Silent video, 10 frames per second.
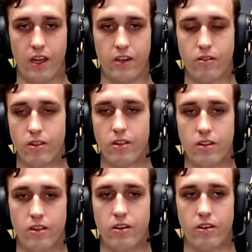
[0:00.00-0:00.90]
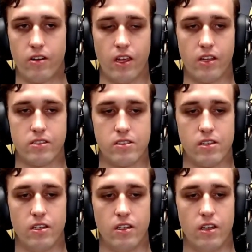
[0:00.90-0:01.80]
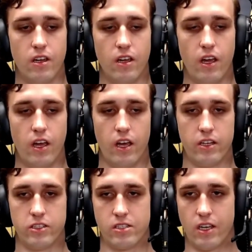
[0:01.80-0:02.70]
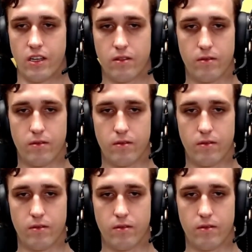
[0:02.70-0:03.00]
and you learn things, and just like